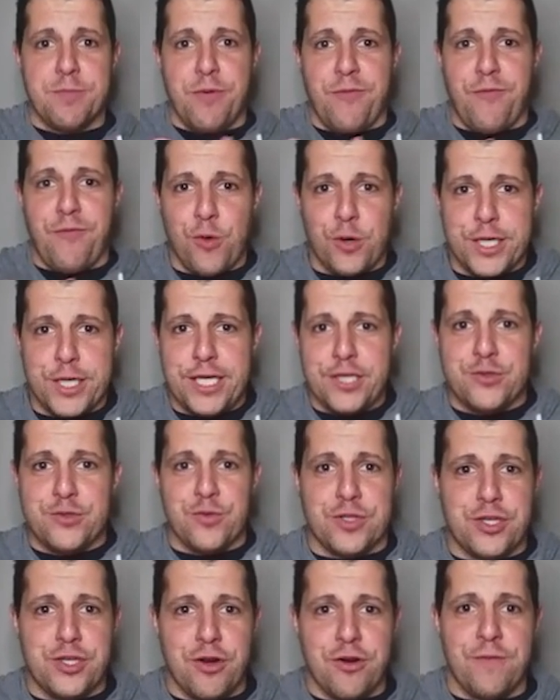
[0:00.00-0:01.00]
before kids
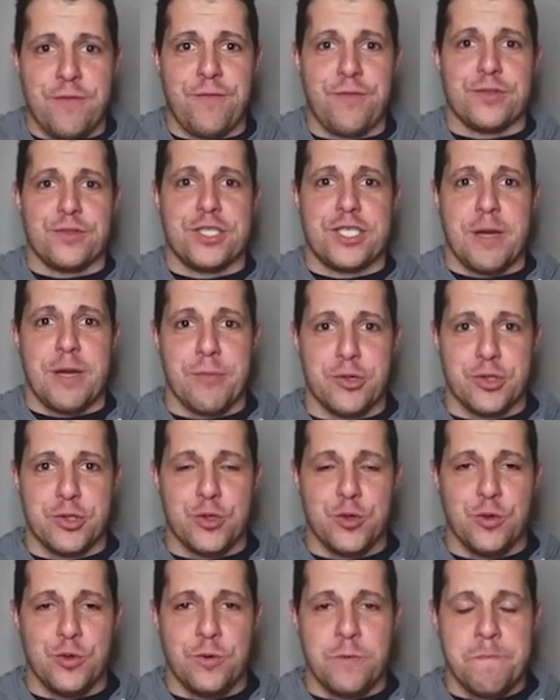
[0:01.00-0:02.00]
return for summer
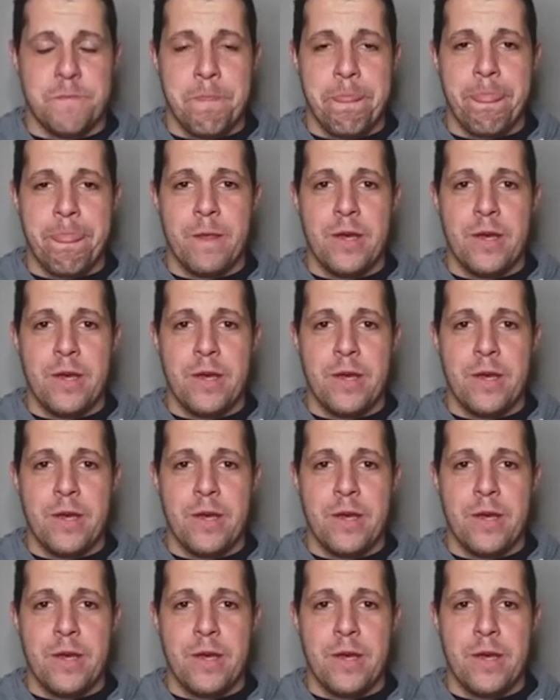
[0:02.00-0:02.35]
school,